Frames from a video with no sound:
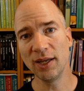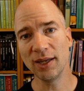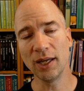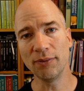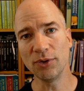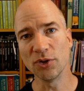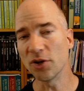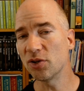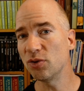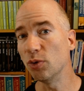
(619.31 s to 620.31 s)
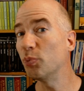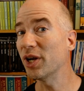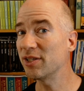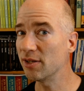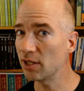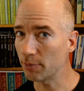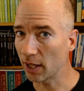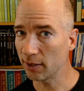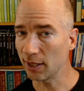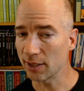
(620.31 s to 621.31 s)
if you're not too precious
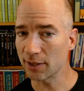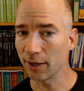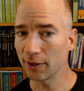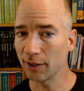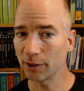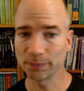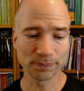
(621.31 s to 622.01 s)
about things like that.